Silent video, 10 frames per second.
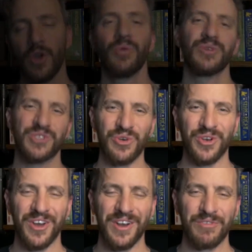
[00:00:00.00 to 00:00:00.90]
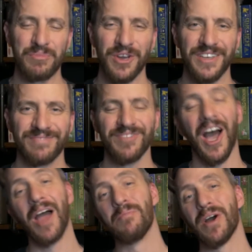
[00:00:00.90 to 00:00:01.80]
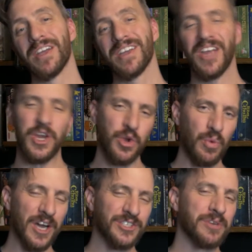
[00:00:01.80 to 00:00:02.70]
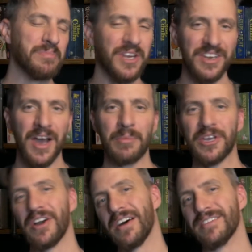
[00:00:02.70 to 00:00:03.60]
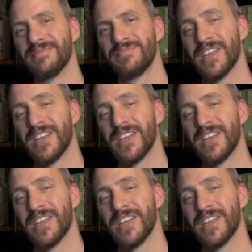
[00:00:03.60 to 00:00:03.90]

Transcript: What's going on, everybody? I'm Mike, and you're watching Mininomicon.